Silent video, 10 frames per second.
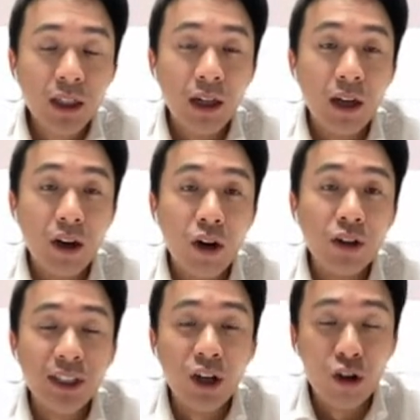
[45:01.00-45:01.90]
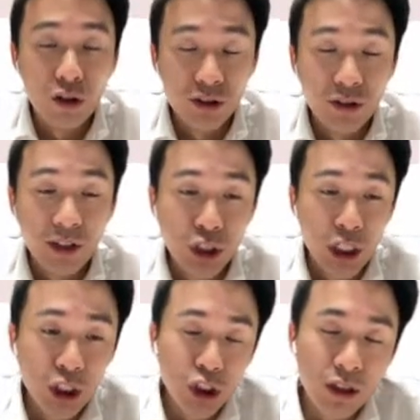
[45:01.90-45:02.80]
uh, on the Hong Kong Stock
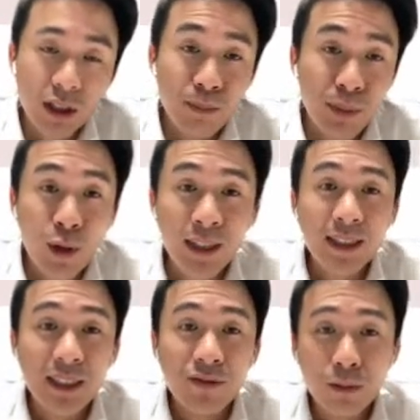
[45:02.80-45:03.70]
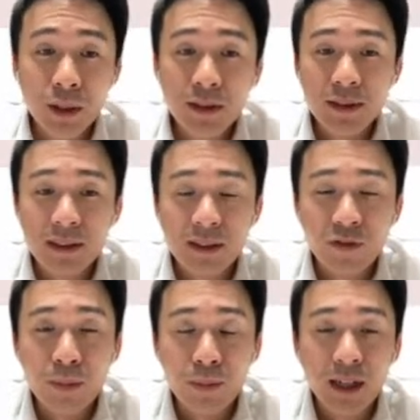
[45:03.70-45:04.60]
Exchange. BYD is even worse, it's
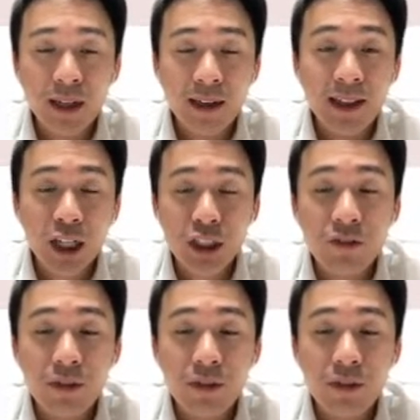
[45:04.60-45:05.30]
even uh, a larger